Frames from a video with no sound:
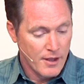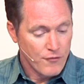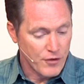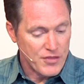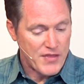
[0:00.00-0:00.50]

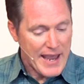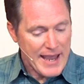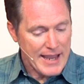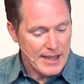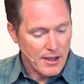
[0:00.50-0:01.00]
For
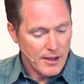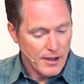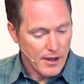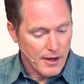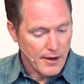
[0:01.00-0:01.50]
they,
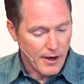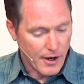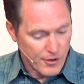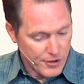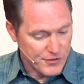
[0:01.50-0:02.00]

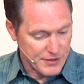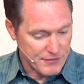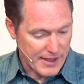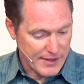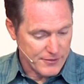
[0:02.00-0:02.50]
our earthly
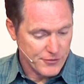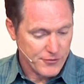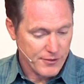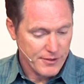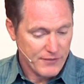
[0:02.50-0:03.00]

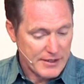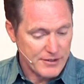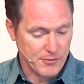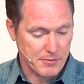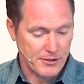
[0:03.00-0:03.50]
fathers, they
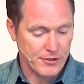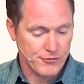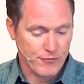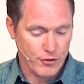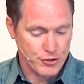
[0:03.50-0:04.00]
disciplined
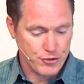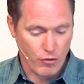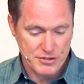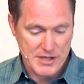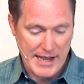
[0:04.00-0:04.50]
us for a
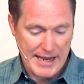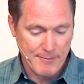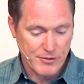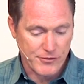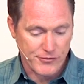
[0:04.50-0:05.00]
short
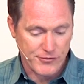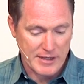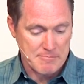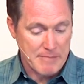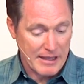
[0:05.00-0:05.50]
time as it seemed